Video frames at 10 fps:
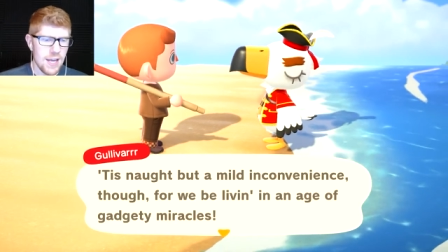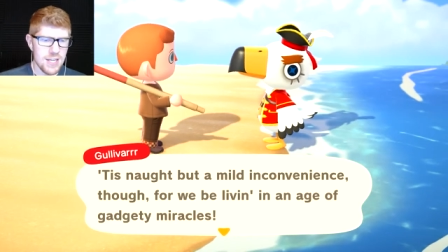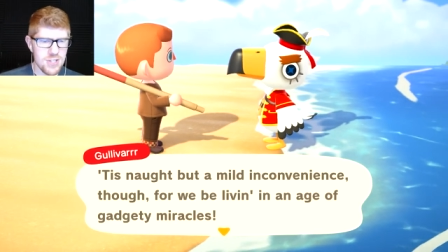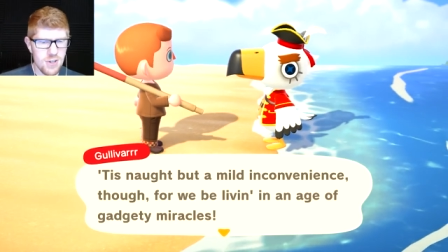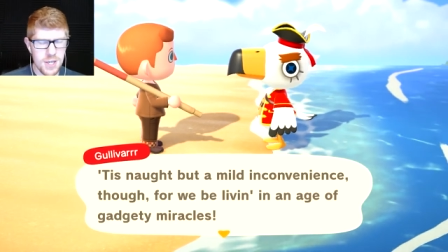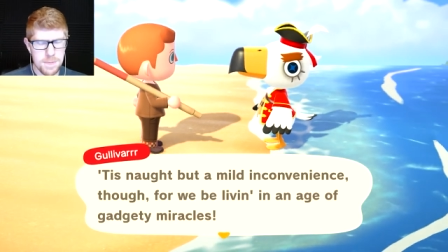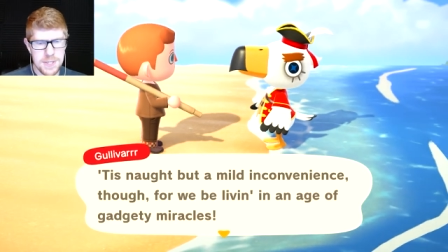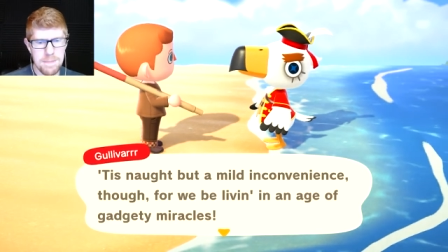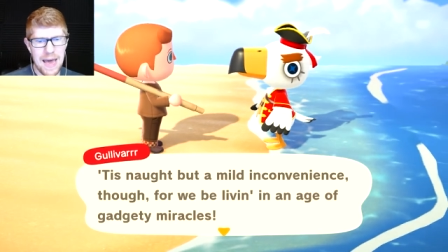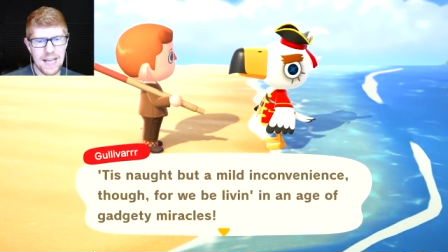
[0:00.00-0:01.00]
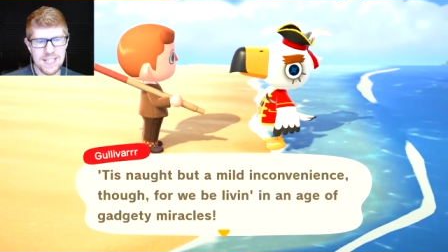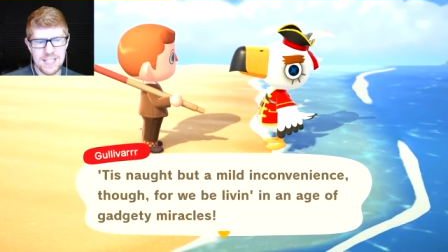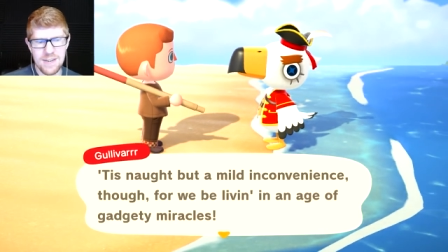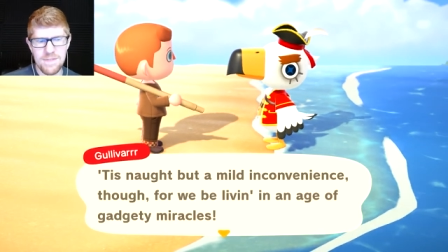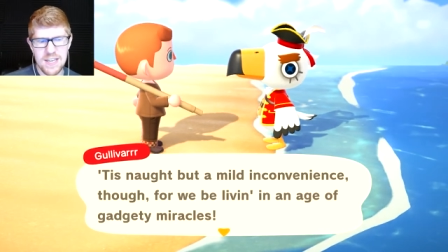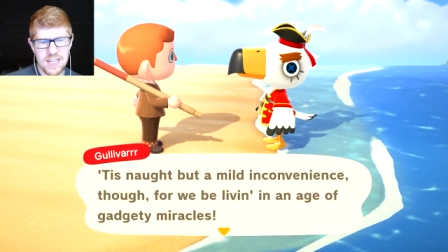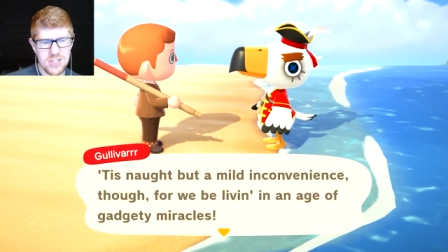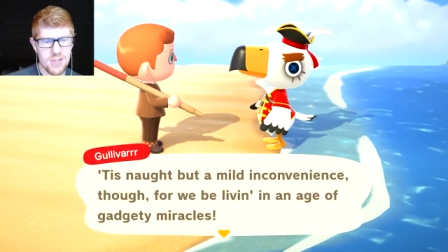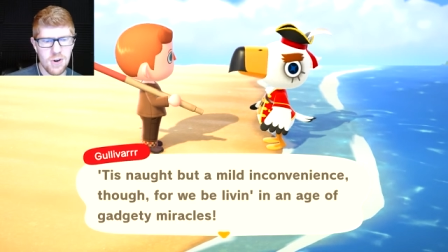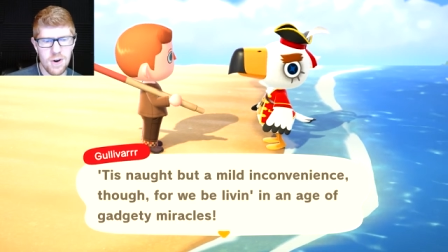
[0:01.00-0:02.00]
Tis naught but a mild
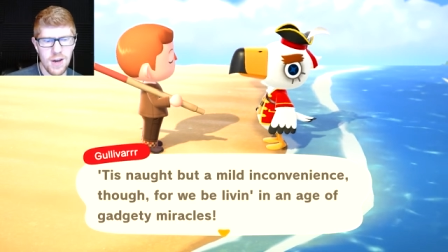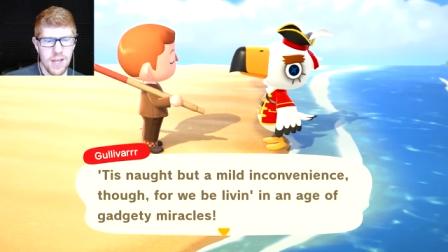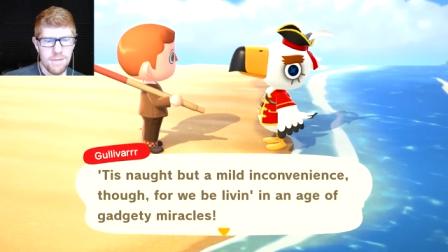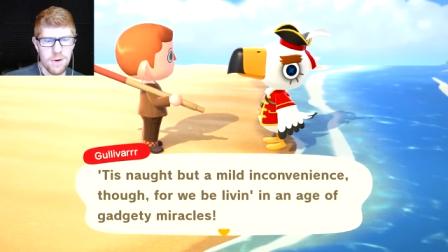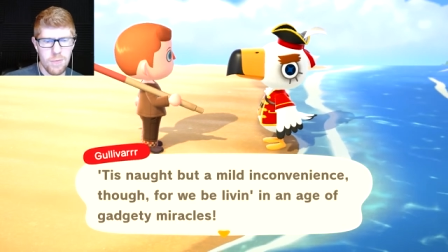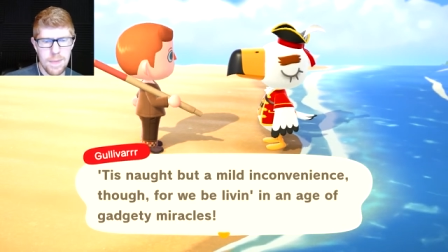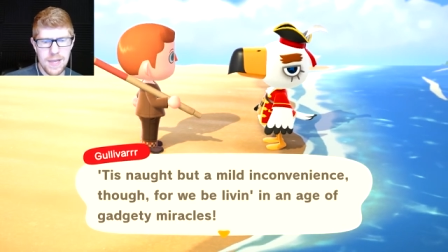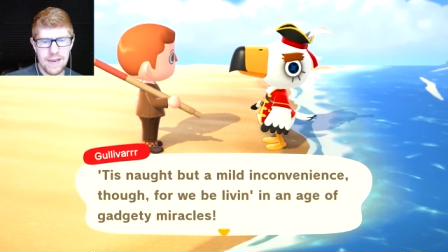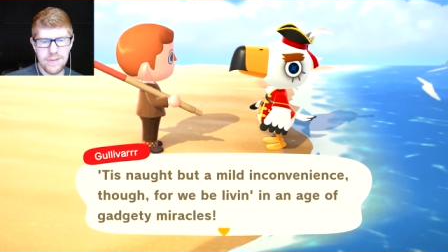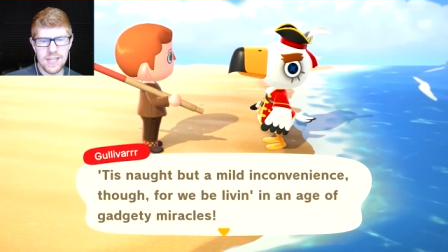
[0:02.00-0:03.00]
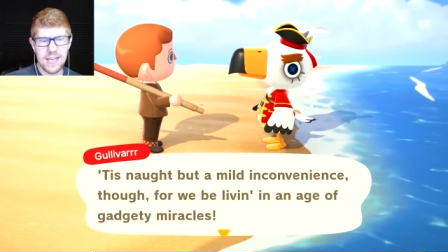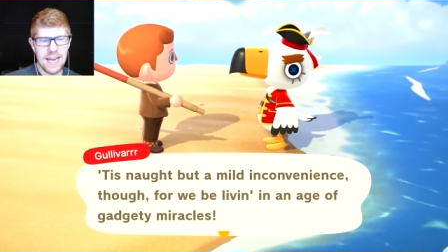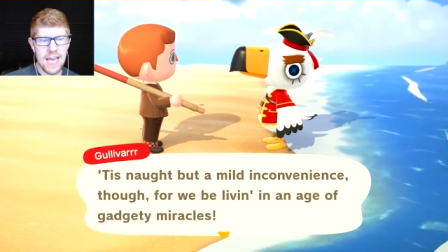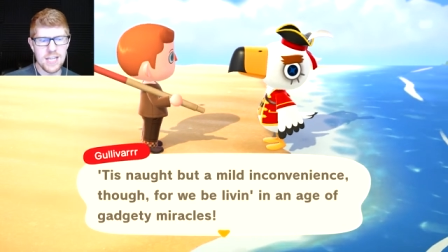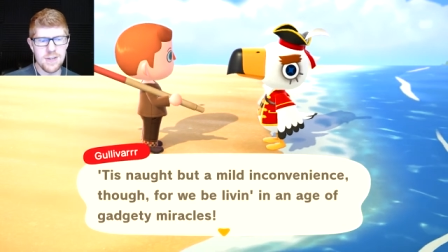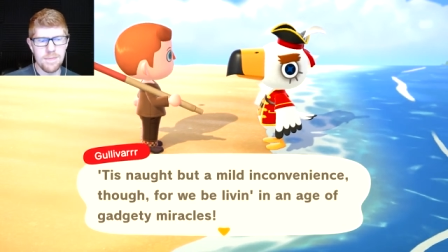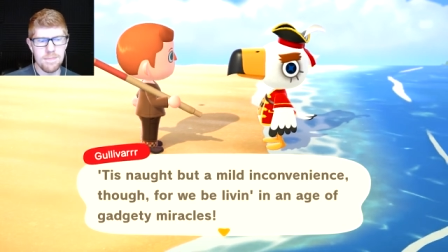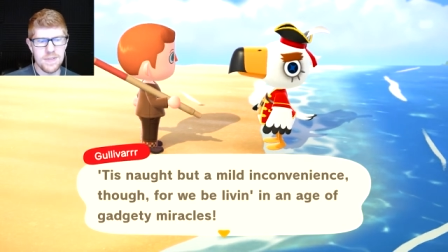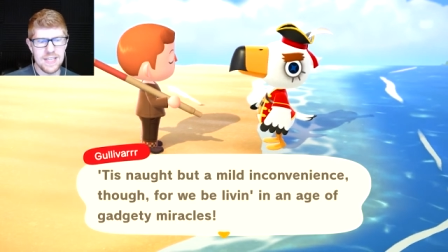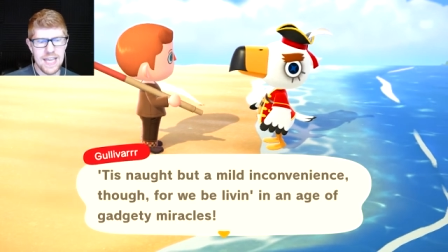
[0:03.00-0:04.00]
inconvenience, though, for we be living in an age
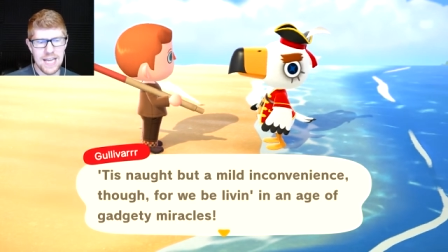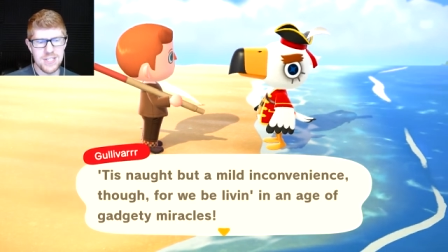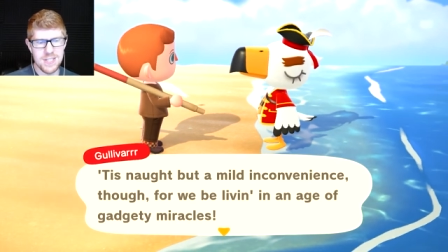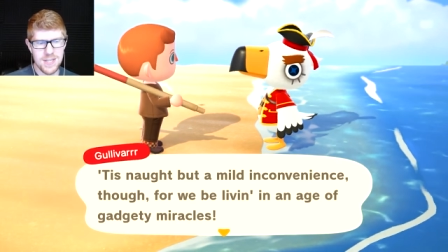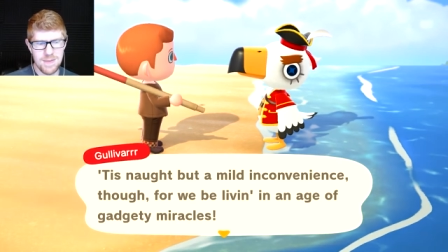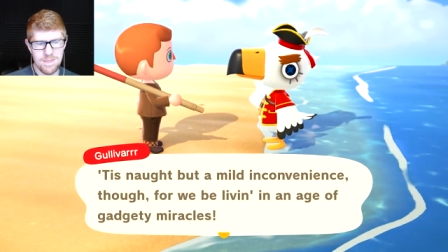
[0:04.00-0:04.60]
of gadgety,